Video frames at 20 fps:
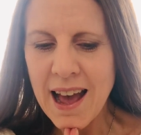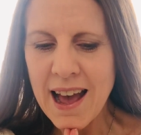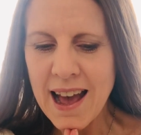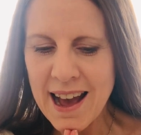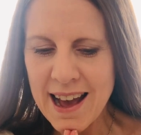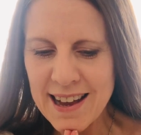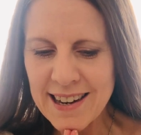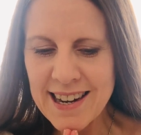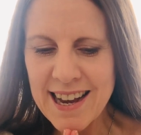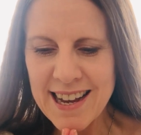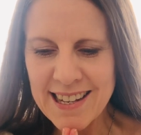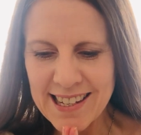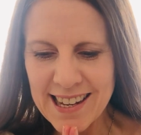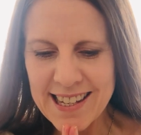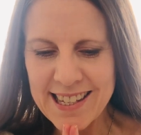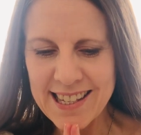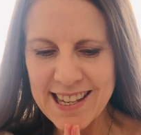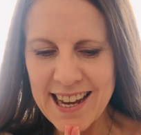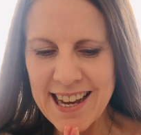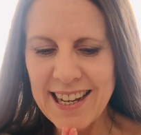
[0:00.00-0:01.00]
And as I
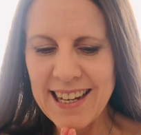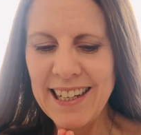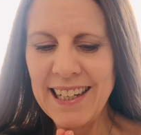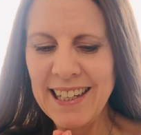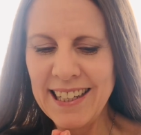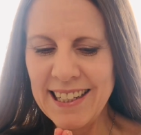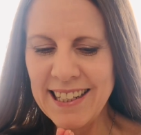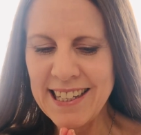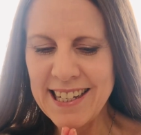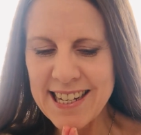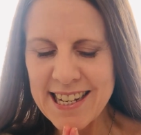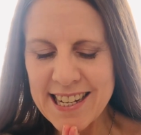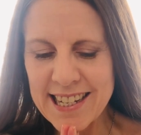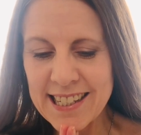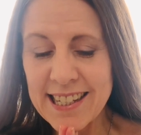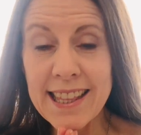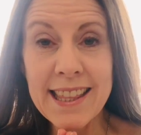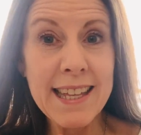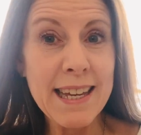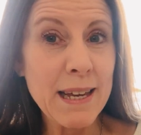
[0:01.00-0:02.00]
said, it
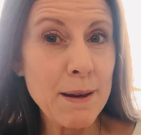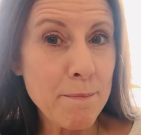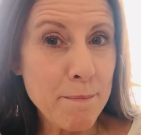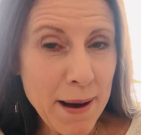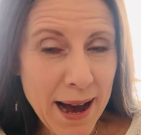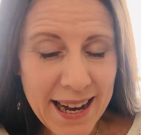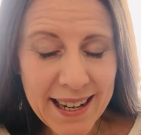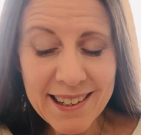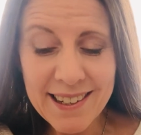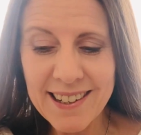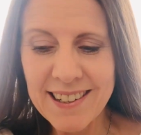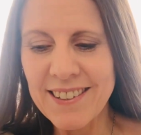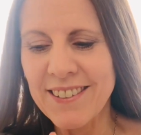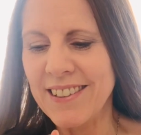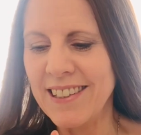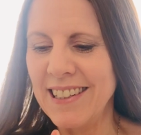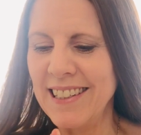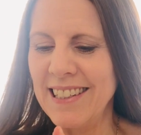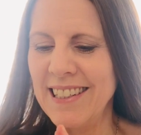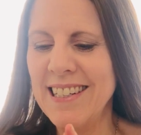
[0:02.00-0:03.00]
is the main
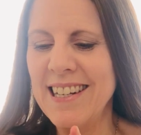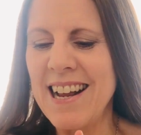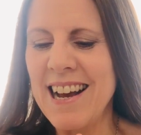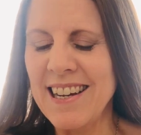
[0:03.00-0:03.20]
ingredient,